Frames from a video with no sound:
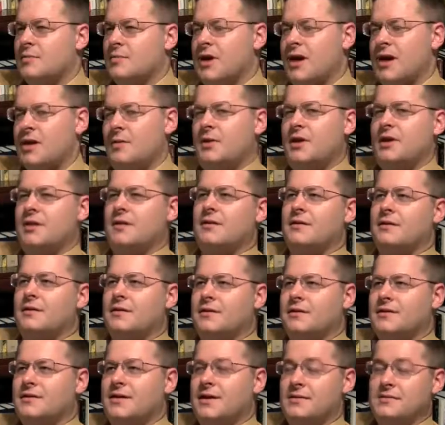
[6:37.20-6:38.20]
Muhammad
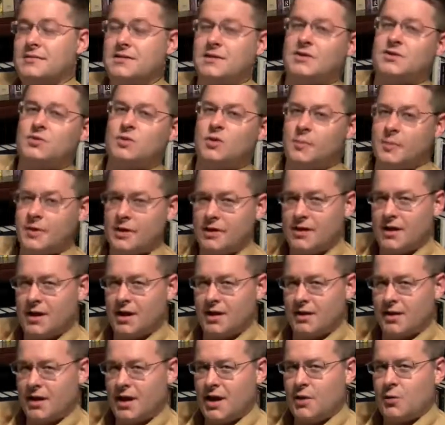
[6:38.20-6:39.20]
tells this woman,
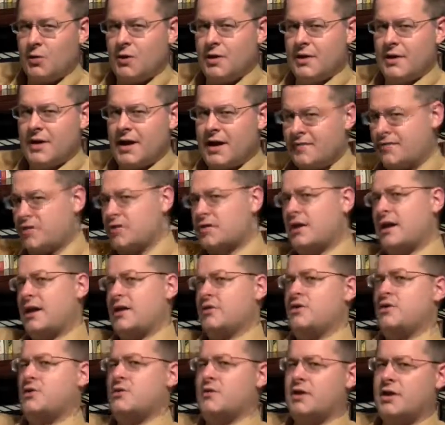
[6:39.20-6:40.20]
Allah will never
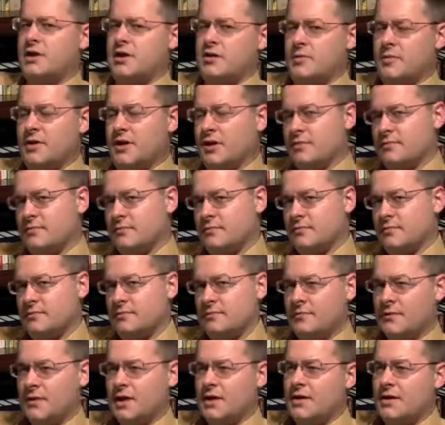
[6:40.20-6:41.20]
allow you to kill me.
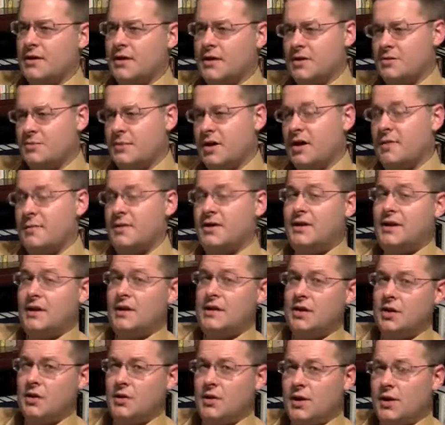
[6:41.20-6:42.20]
I guess Muhammad
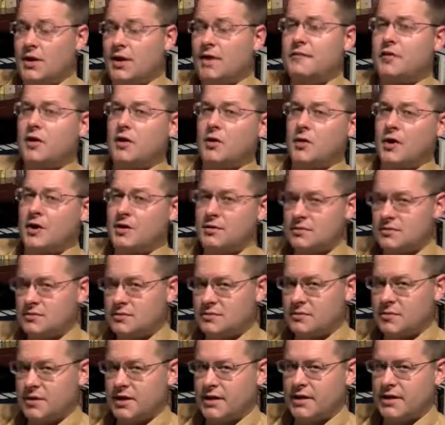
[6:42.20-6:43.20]
didn't know Allah very well
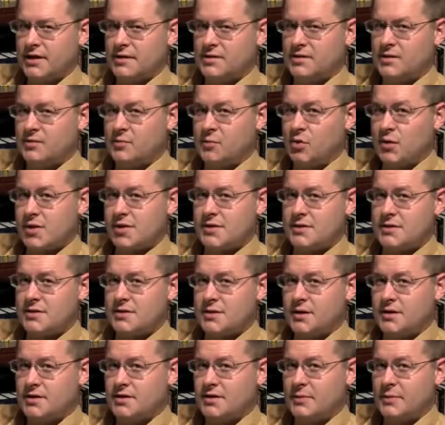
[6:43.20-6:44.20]
because the
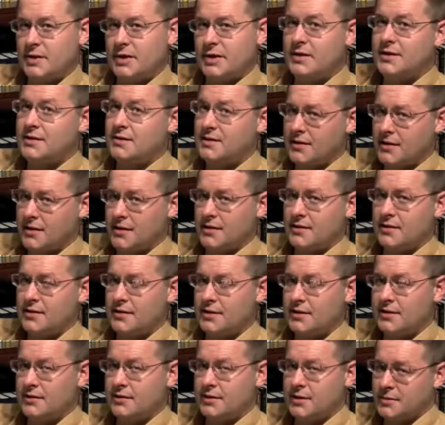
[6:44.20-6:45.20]
poison ultimately did
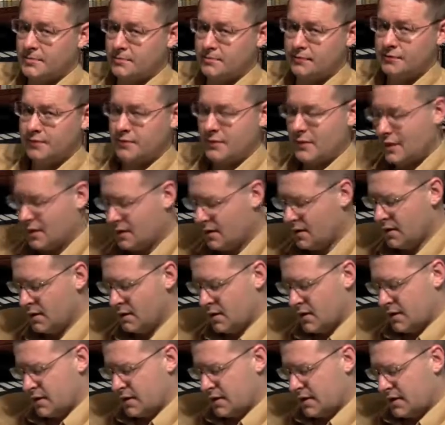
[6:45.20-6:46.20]
kill him.
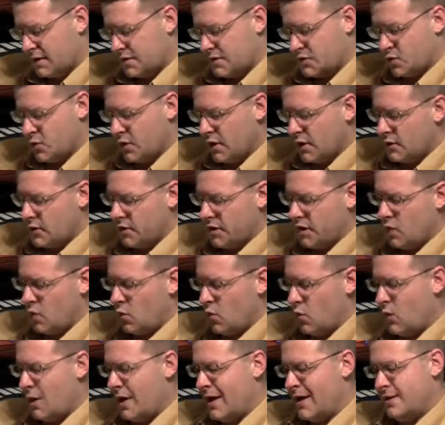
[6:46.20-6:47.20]
In case you're wondering
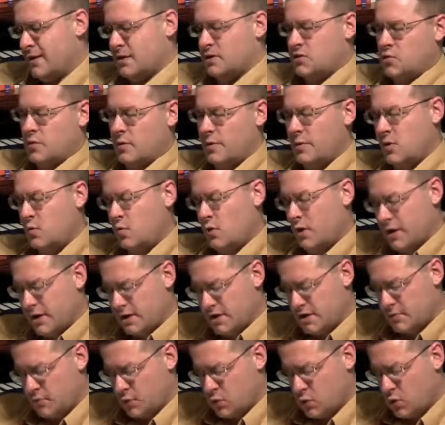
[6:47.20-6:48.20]
why this woman
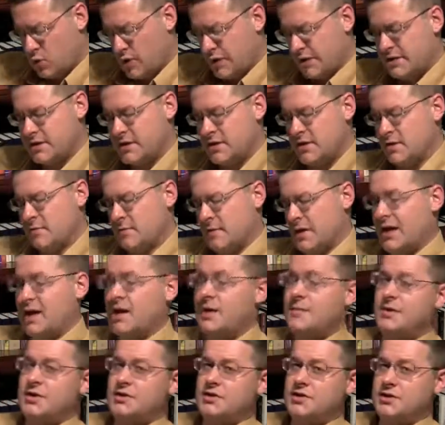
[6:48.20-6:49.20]
wanted to poison
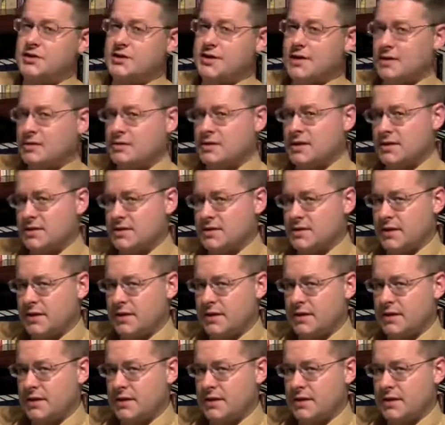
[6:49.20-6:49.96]
Muhammad, she tells us